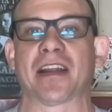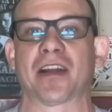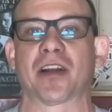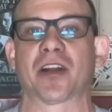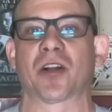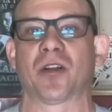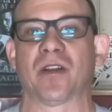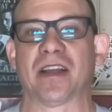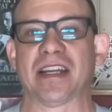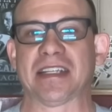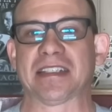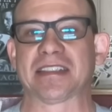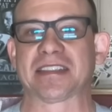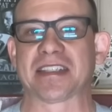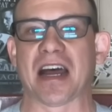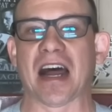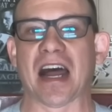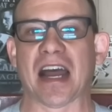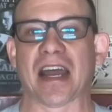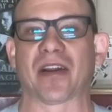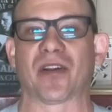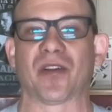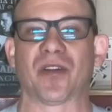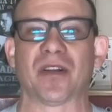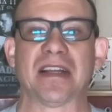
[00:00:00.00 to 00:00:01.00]
a clean
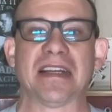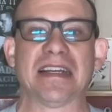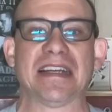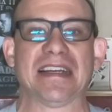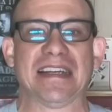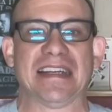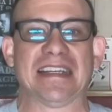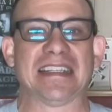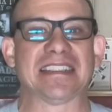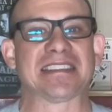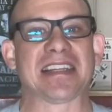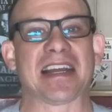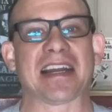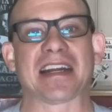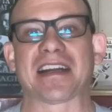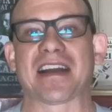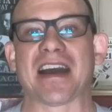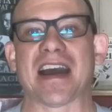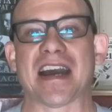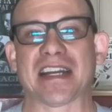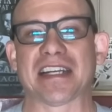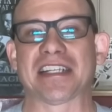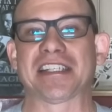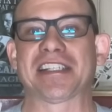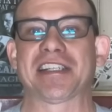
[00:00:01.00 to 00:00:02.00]
title. Is that
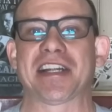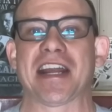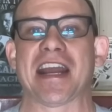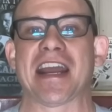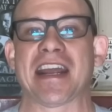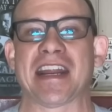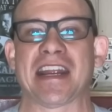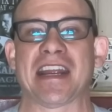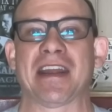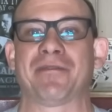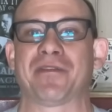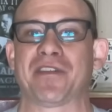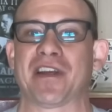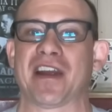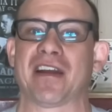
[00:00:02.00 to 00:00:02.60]
kind of shady if you